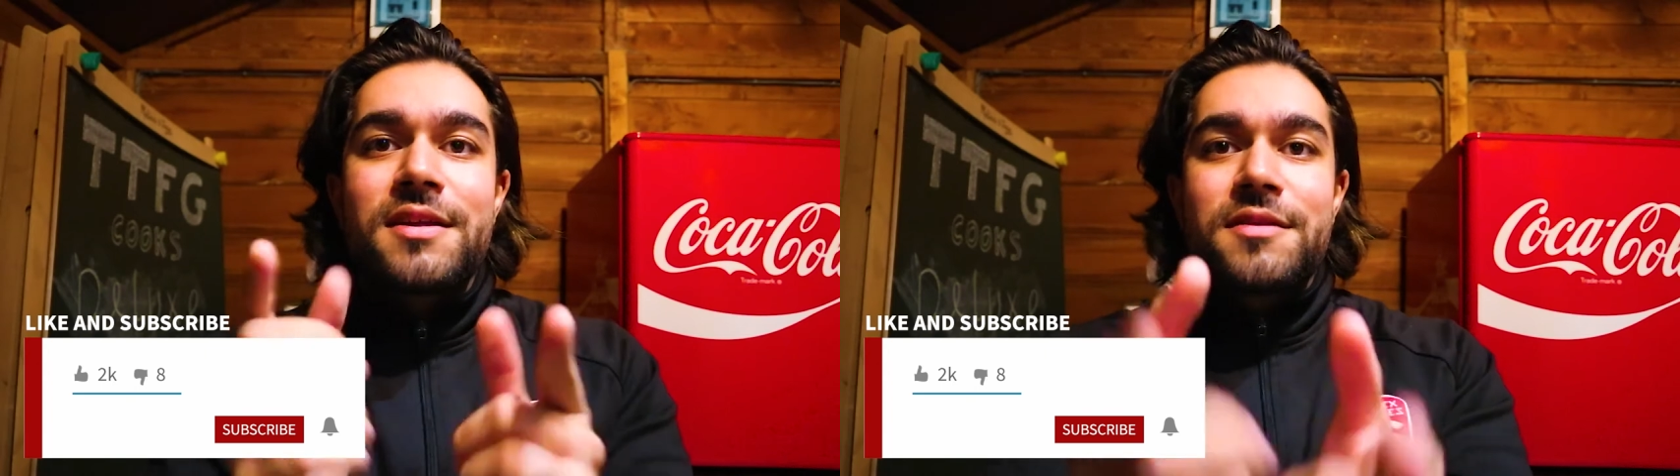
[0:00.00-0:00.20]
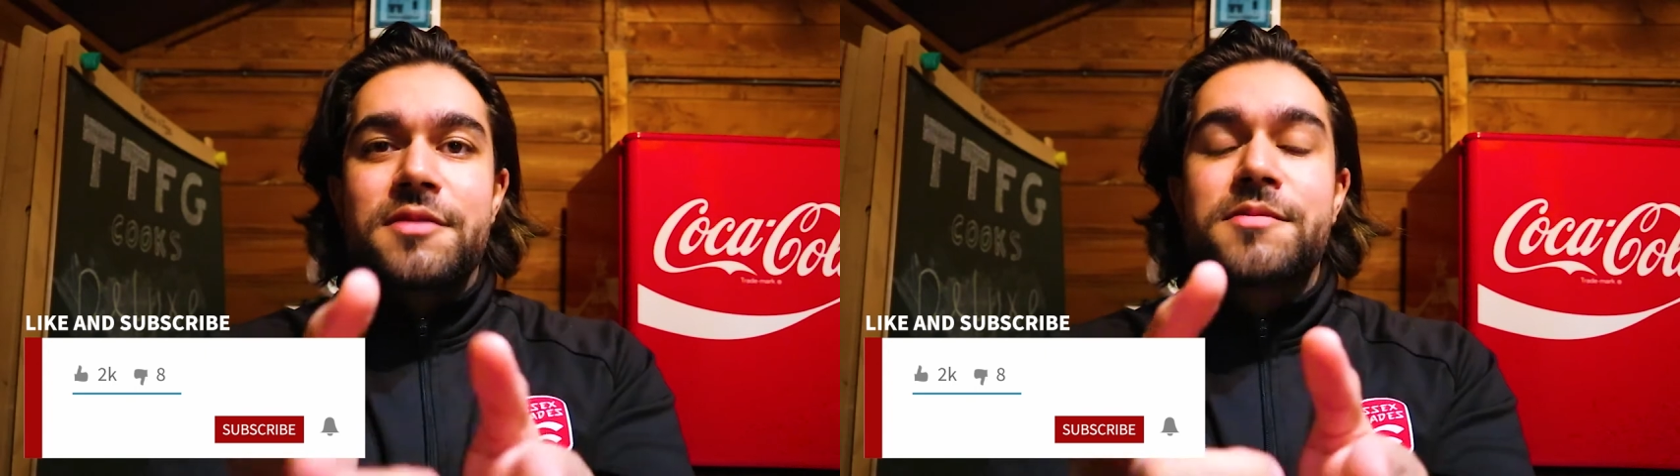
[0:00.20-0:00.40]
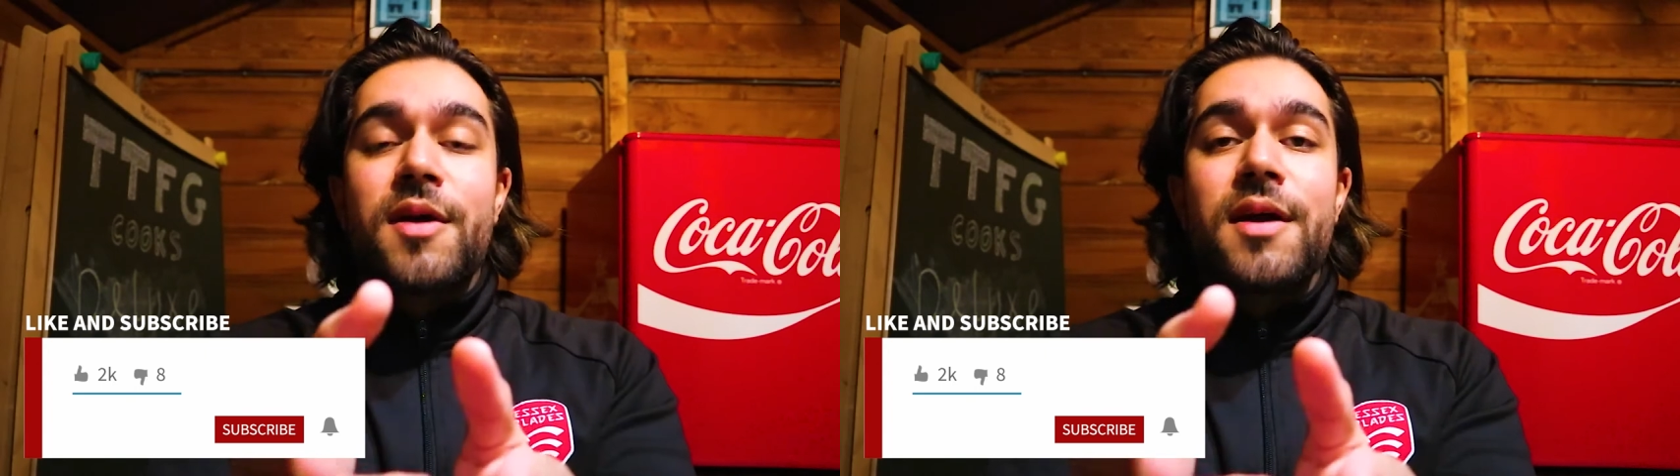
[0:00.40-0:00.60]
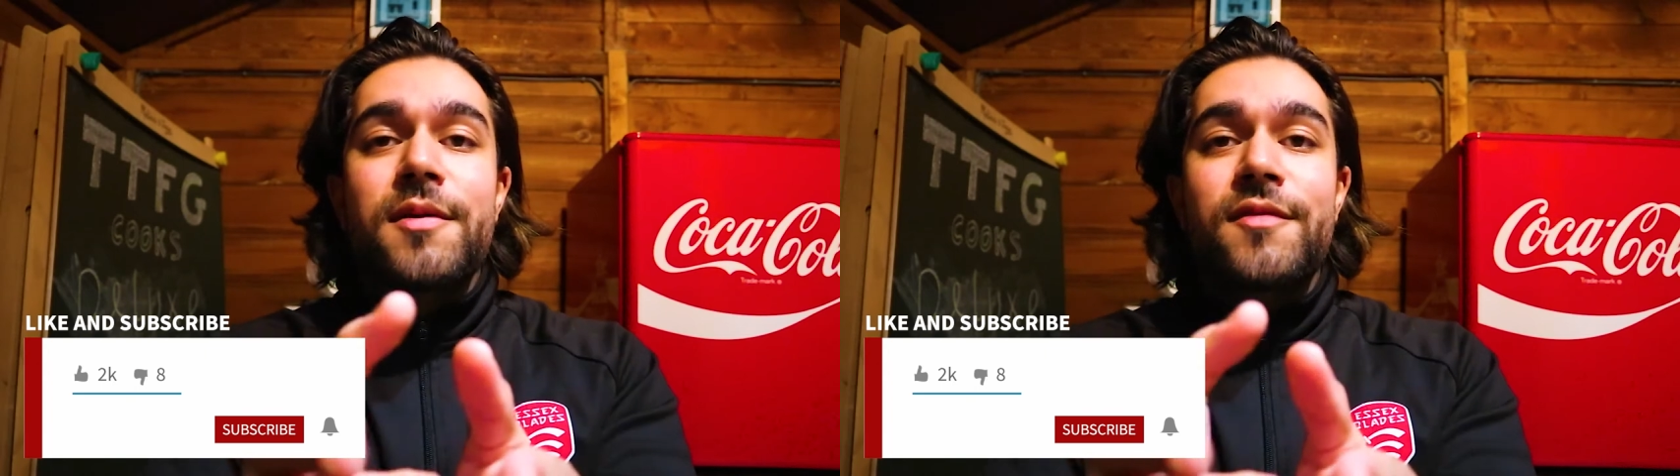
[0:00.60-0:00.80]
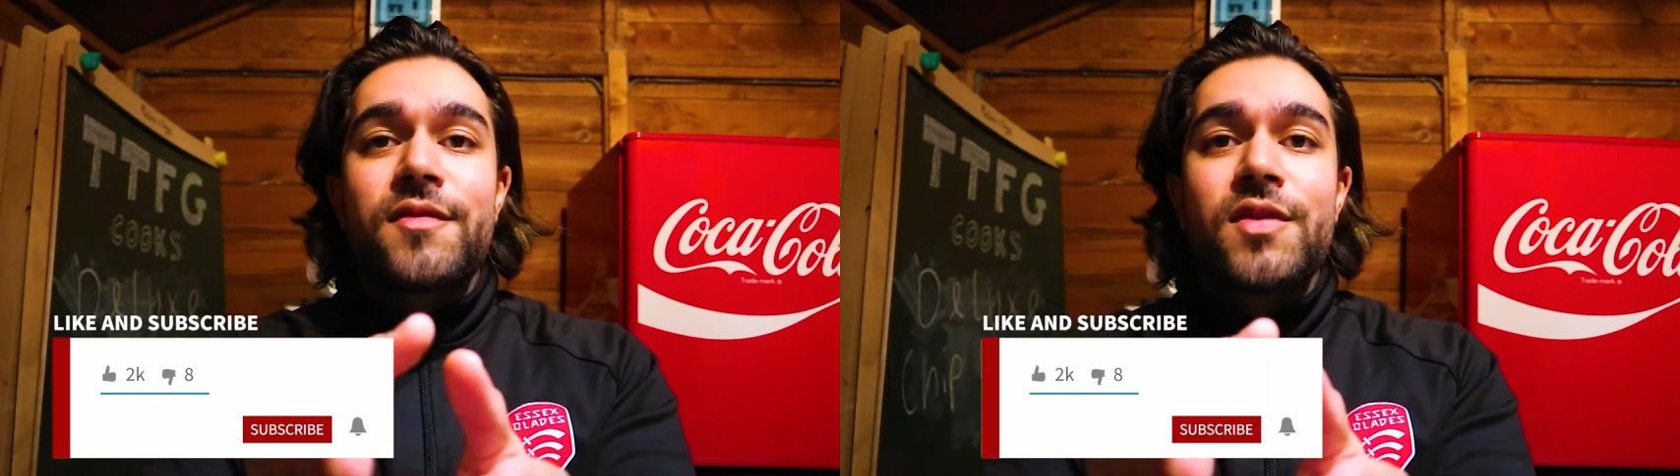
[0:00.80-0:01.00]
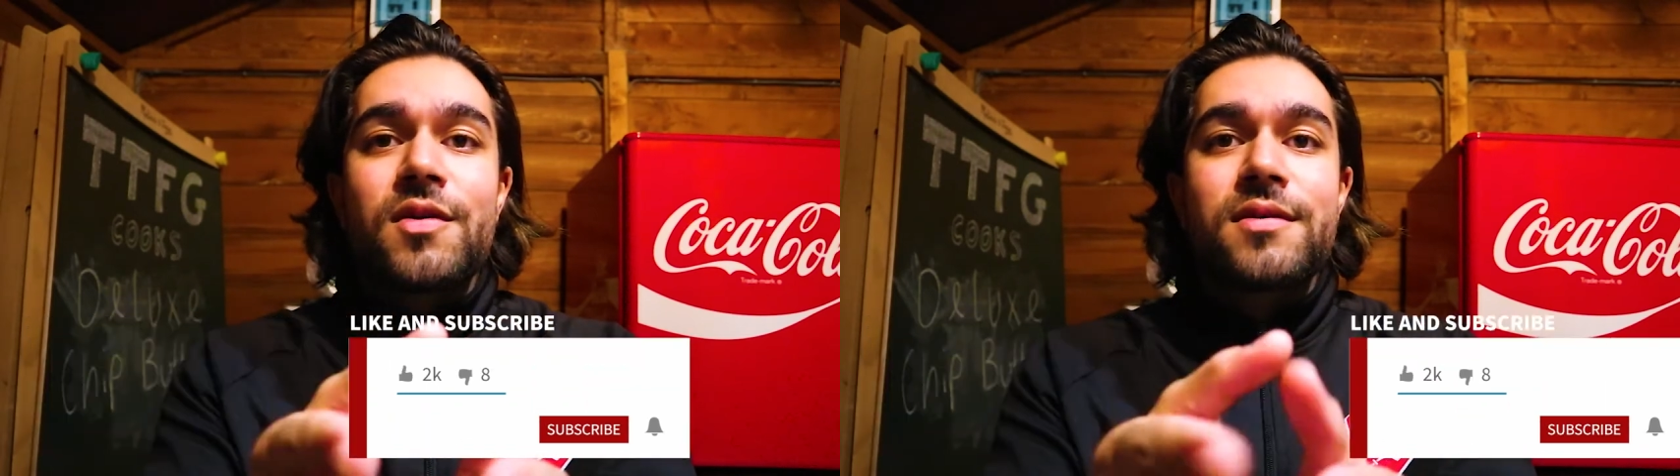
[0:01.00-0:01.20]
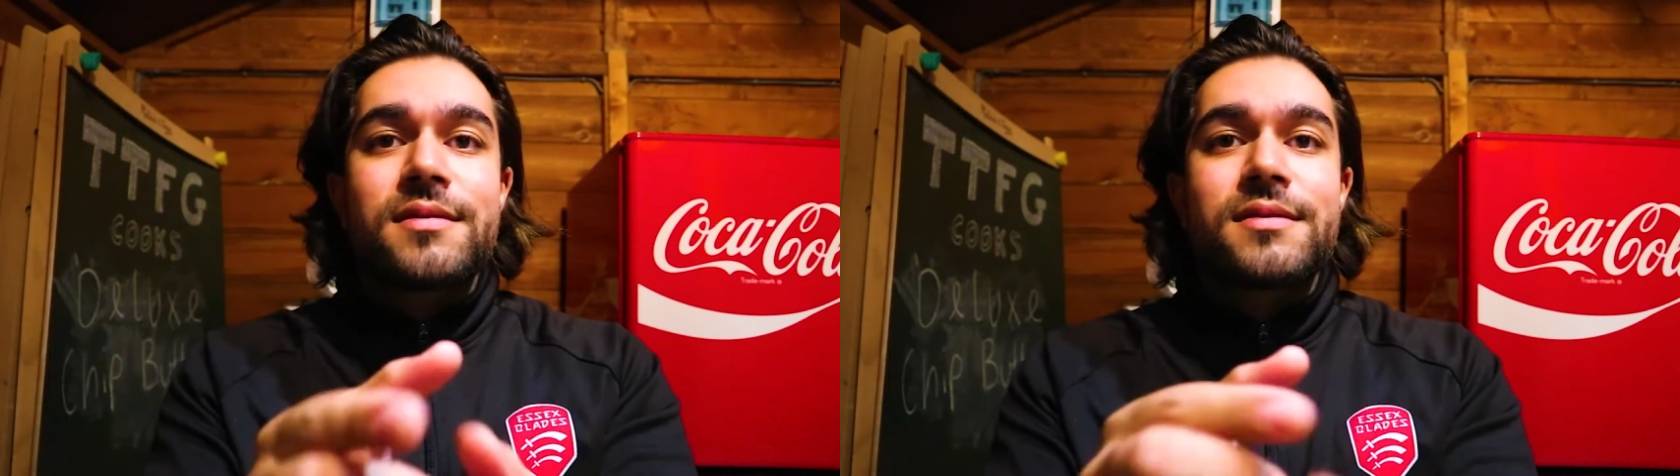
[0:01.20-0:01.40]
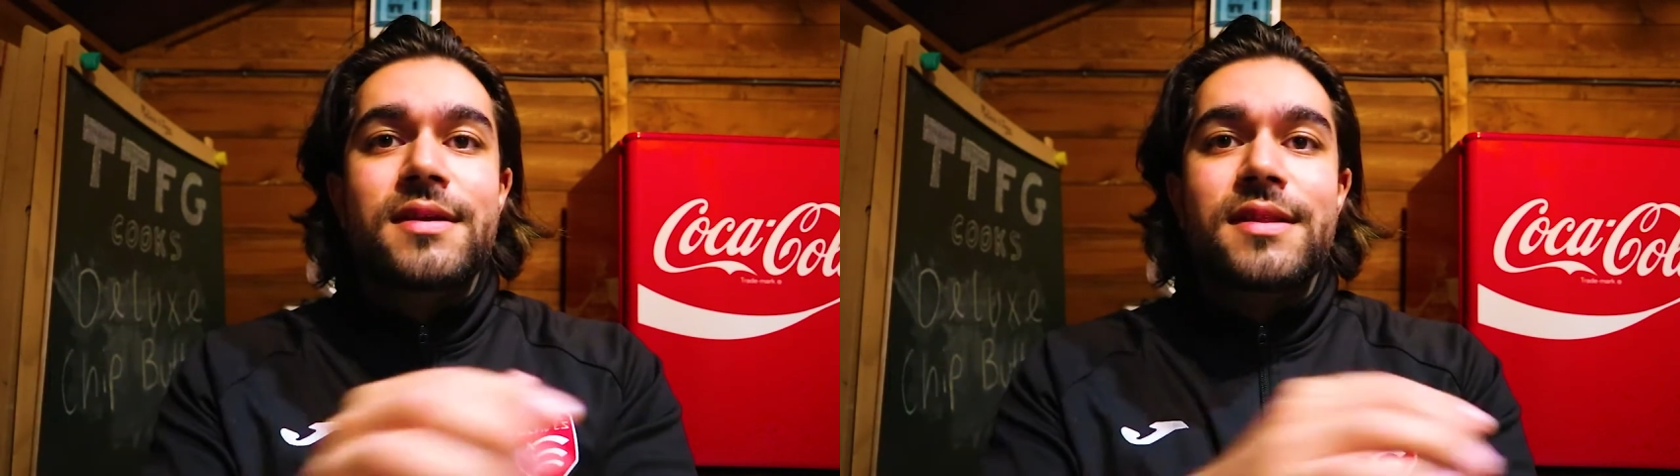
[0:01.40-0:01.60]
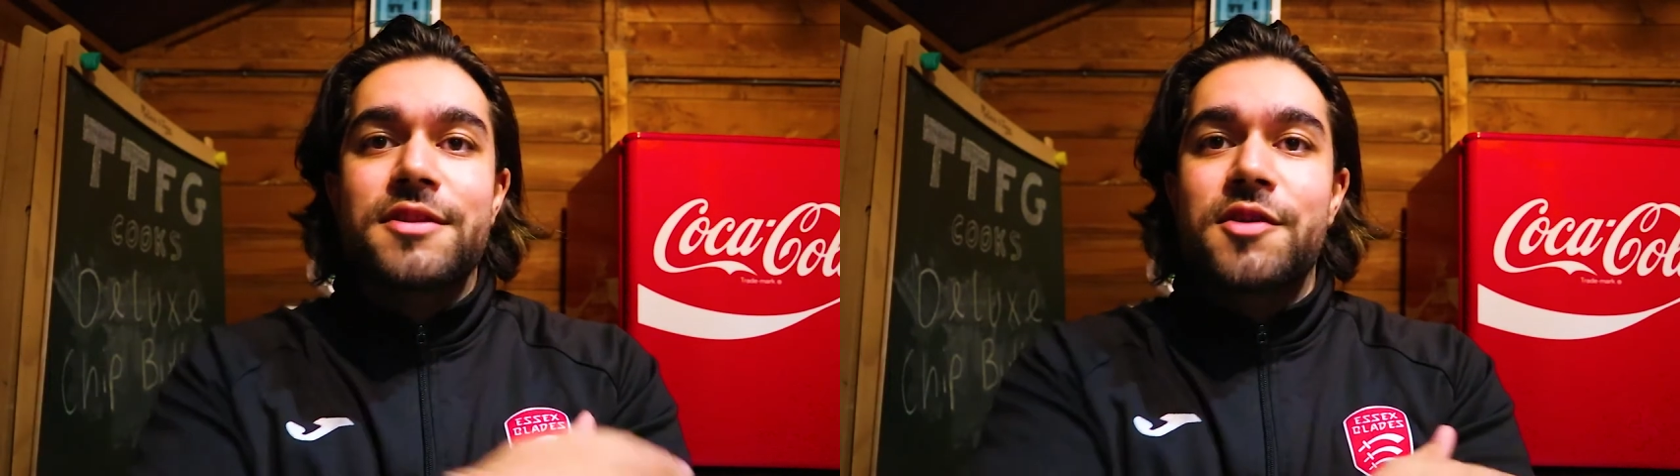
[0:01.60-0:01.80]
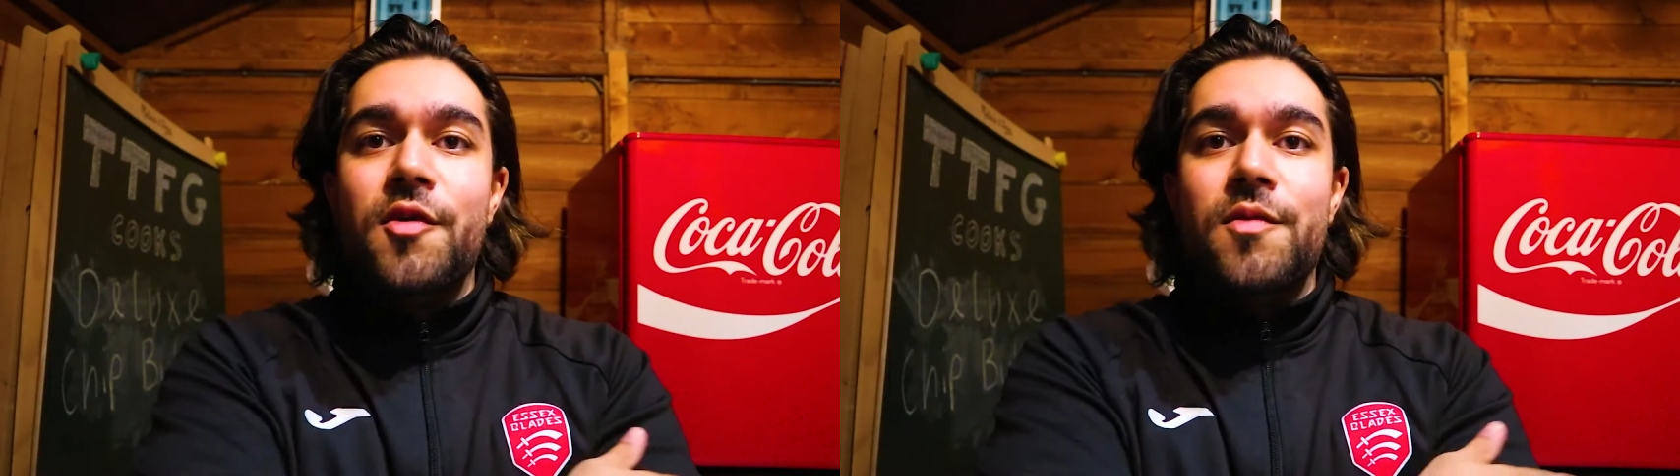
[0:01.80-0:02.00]
Subscribe if you've not.
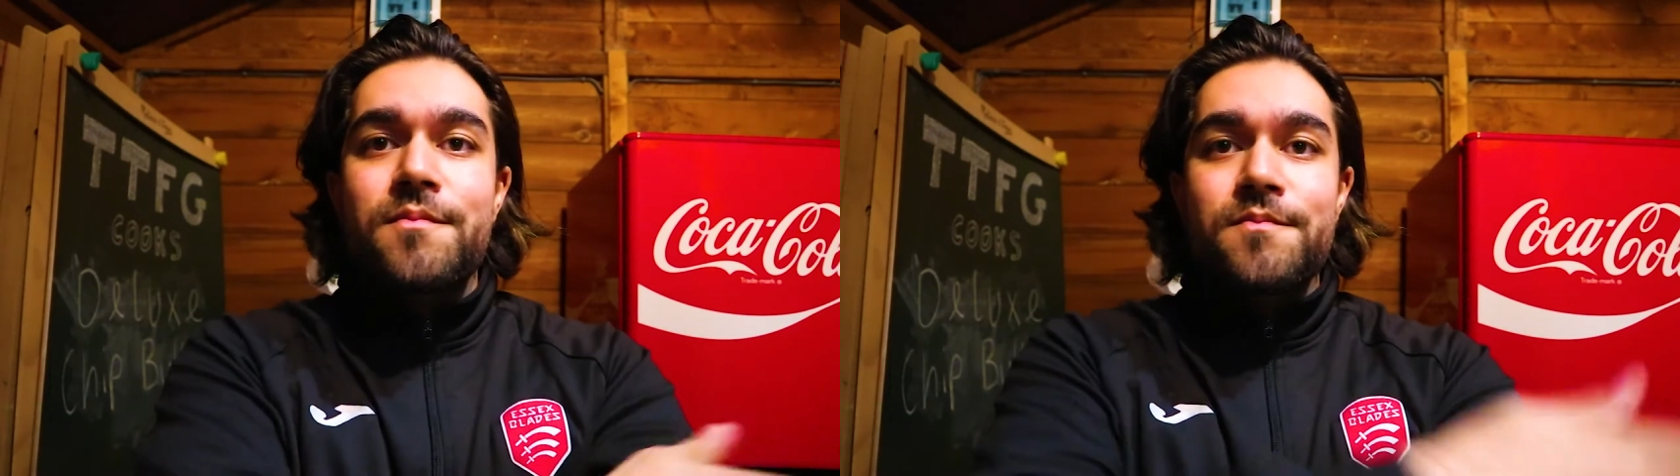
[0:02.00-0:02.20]
Let's go.